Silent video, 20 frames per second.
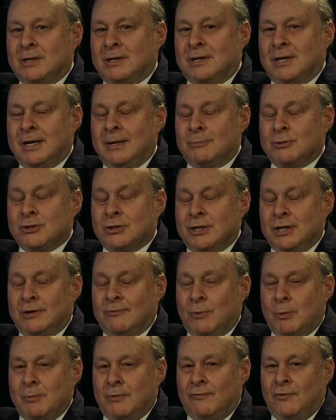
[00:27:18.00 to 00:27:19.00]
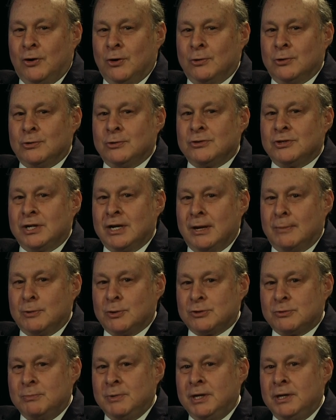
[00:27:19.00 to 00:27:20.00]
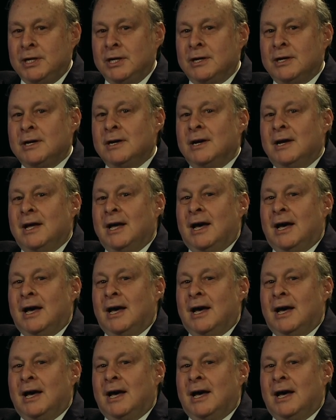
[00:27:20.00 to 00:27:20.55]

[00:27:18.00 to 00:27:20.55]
Amherst League of Women Voters, Amherst Media,